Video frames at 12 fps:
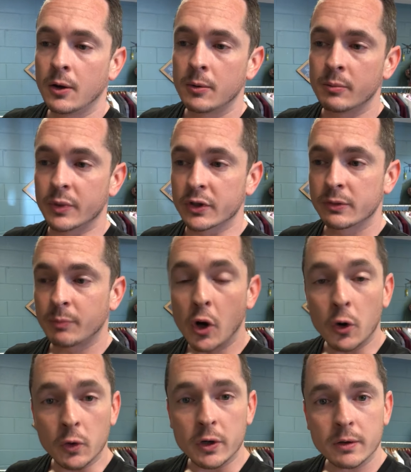
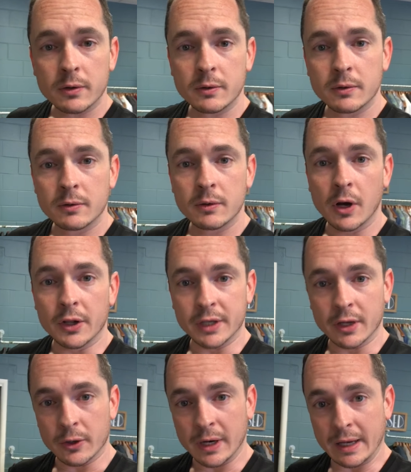Bespoke, on the
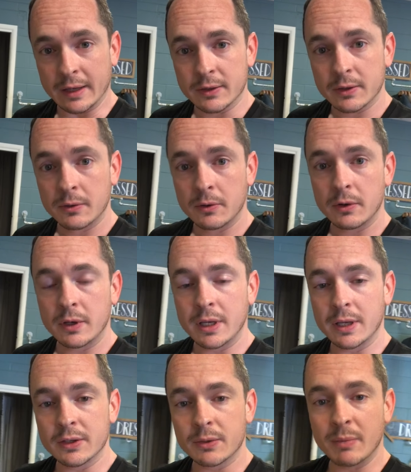other hand,
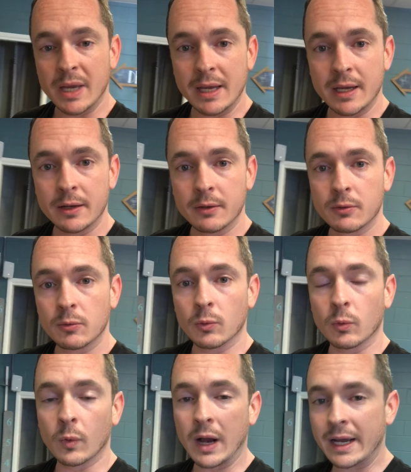is made
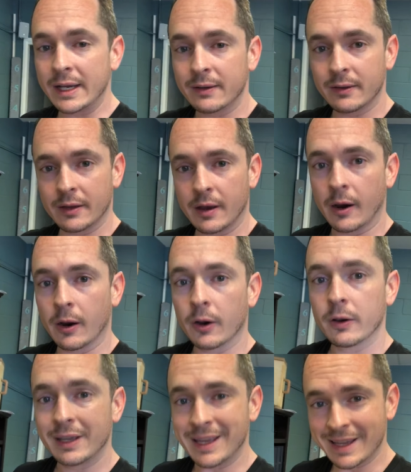right
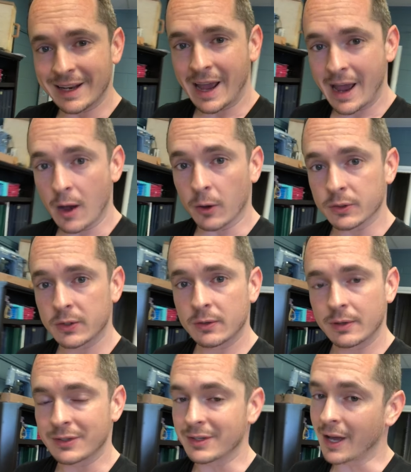there in-house.
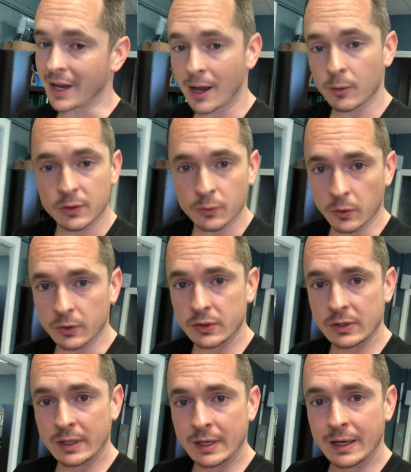It's not outsourced.